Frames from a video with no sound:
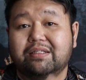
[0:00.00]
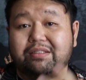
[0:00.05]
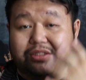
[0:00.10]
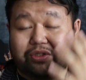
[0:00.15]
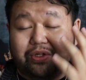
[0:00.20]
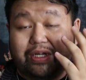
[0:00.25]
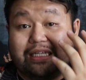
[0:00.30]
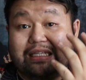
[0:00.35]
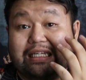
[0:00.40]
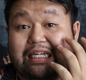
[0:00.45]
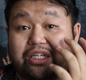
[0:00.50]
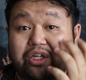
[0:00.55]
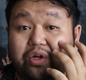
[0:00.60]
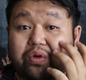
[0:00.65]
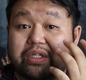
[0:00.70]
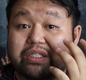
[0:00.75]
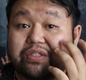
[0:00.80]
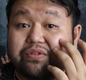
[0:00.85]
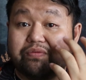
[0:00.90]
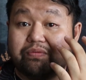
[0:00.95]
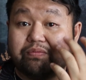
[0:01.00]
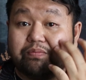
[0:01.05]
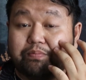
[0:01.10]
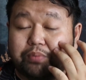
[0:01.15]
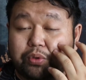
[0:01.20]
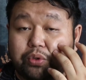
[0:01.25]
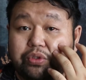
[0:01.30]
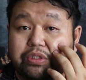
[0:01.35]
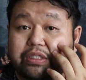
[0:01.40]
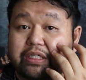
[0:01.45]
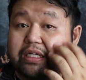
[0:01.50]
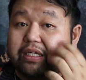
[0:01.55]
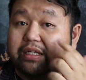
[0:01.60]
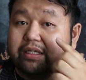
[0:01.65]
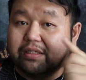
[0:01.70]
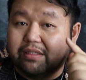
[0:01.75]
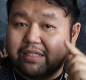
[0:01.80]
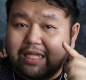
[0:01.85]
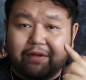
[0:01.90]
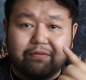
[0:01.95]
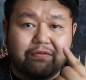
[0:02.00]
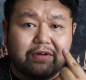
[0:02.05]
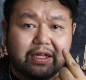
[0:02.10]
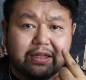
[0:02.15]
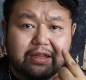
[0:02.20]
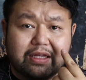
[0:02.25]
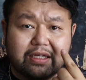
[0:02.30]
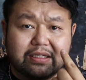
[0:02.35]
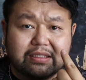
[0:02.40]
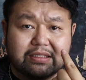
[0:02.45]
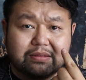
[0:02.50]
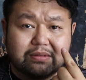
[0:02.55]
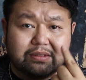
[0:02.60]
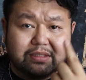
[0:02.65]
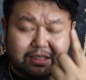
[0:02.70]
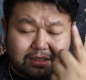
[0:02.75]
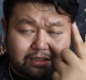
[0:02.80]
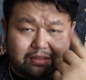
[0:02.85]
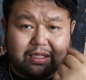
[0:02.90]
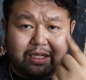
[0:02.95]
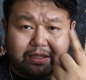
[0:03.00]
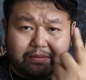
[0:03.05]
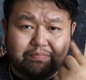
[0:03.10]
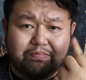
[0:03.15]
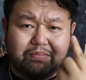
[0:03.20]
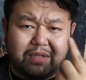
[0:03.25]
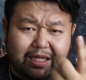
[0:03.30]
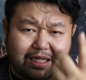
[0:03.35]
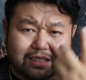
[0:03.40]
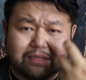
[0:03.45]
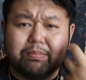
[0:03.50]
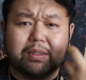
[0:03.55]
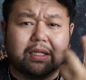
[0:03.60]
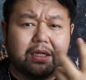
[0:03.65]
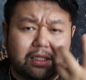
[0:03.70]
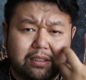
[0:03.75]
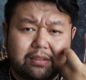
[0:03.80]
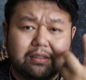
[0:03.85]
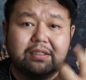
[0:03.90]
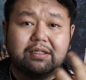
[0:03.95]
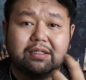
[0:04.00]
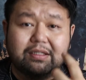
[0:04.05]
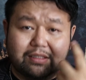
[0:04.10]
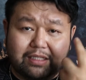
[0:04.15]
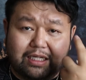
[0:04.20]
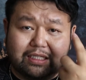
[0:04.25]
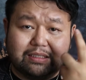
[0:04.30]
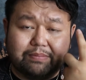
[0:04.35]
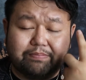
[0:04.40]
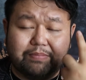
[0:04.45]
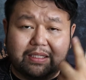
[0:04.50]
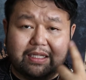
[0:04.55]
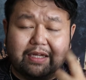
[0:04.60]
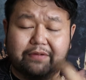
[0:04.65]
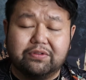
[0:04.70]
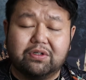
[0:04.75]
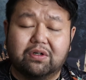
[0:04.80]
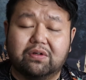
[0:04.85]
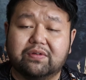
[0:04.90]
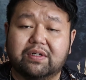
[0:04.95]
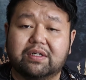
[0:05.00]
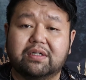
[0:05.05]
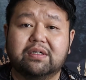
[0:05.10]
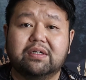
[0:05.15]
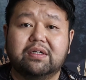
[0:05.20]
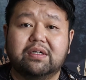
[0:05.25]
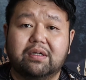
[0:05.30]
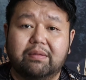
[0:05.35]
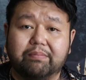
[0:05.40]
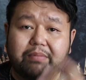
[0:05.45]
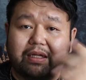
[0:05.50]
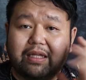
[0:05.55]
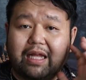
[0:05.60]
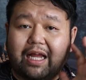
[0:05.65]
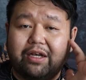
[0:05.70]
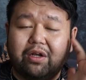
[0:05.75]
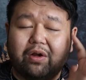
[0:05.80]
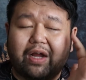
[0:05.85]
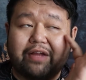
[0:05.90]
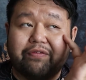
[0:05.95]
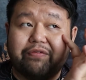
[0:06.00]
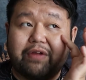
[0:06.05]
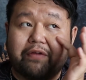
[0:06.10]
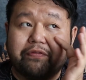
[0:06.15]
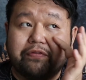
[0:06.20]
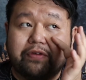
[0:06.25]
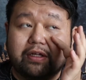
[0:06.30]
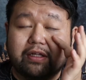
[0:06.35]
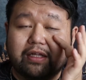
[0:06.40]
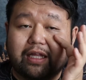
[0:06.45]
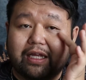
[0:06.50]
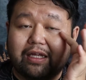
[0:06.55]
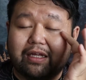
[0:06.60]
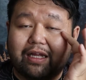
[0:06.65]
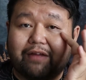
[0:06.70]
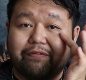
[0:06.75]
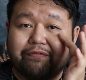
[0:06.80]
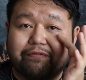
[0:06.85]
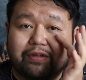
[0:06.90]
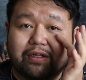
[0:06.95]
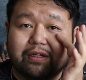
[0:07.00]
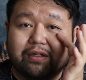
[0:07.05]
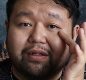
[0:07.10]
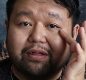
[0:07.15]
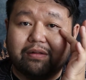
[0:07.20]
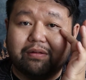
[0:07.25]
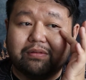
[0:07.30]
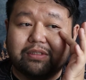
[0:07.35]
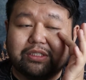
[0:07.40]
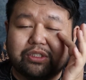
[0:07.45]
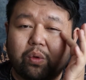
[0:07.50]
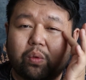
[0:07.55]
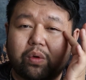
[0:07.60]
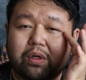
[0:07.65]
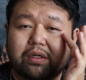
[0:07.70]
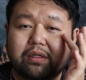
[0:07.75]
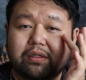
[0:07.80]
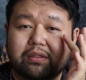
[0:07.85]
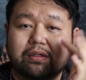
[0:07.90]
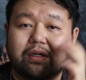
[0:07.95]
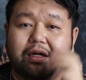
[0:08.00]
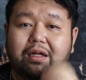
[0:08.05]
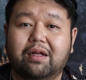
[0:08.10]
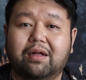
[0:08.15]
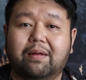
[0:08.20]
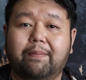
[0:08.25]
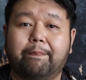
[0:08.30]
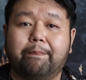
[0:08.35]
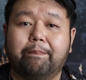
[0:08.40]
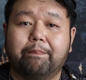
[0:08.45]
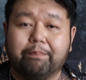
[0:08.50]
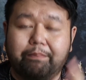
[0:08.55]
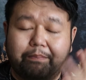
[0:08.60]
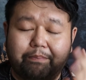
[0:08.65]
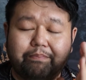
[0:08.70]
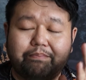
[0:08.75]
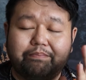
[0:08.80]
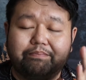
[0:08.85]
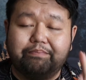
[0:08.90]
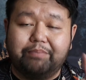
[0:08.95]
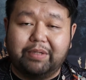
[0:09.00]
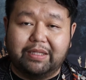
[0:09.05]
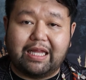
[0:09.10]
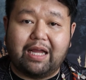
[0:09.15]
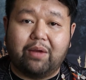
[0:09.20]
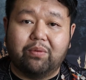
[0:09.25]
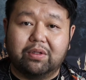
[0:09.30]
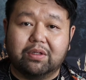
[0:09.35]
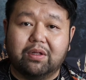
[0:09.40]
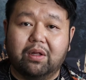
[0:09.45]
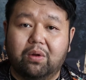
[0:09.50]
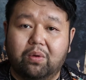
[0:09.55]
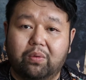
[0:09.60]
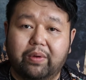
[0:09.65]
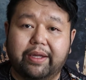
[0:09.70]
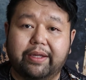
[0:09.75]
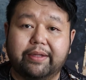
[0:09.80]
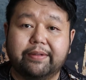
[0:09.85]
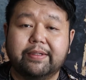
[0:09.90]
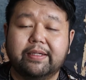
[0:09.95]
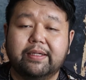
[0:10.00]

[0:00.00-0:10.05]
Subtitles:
So they did notice bruising, that red thing's just like, I guess, blood that's been left over. But I know I feel sore. But that will go away.